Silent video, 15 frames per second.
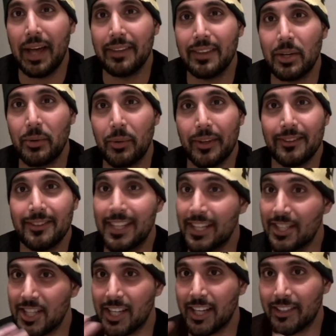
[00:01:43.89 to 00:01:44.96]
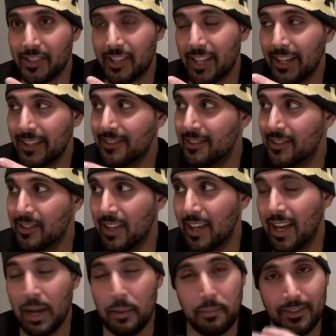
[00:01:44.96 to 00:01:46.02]
There was teaching other kids,
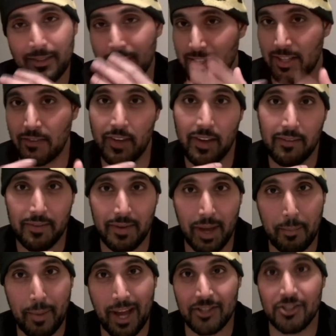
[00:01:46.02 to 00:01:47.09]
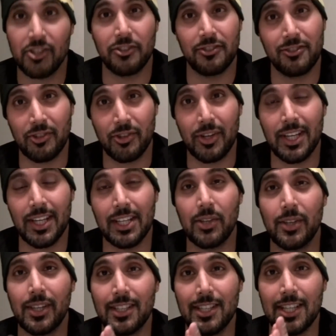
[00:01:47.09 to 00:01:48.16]
especially if you have a bachelor's degree, you
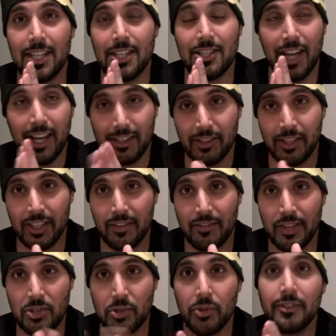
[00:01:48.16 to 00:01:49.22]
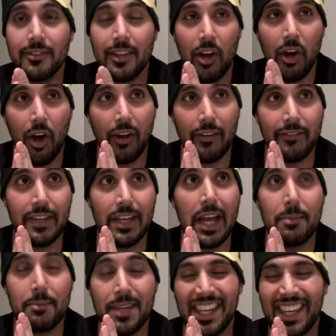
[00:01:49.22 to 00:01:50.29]
can teach other individuals on
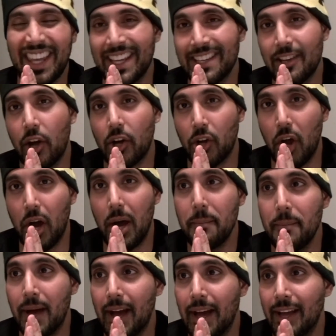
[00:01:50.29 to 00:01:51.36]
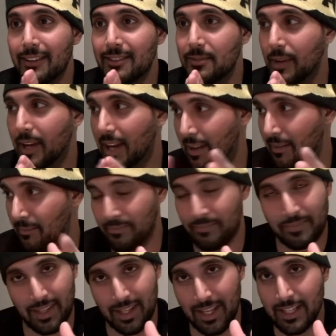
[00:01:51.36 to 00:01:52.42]
vipkid.com.
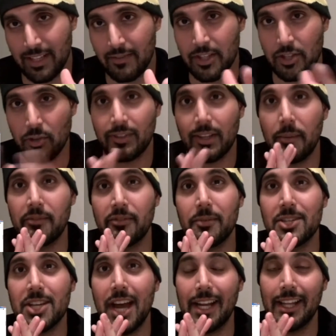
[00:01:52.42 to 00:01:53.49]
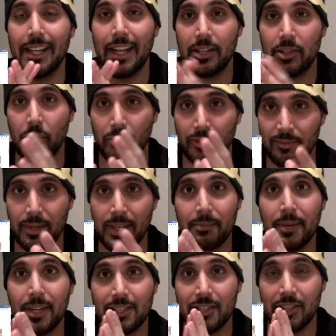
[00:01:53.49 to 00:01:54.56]
Individuals coming from China that don't speak
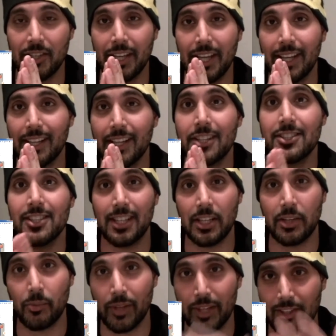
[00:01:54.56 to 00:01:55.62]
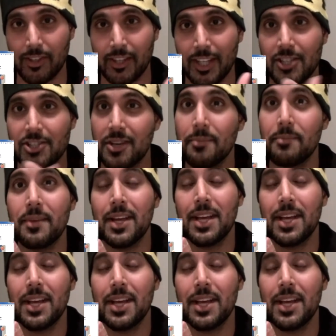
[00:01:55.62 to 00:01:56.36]
much good English and you're willing to teach them.